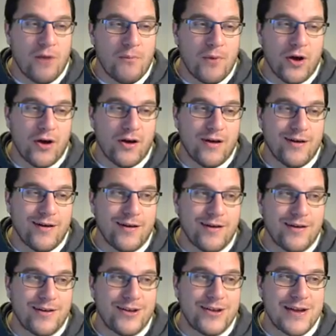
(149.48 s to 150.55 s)
But
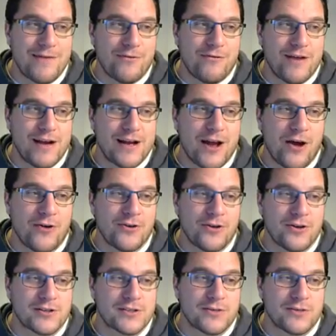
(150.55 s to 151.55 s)
you never really know, do you?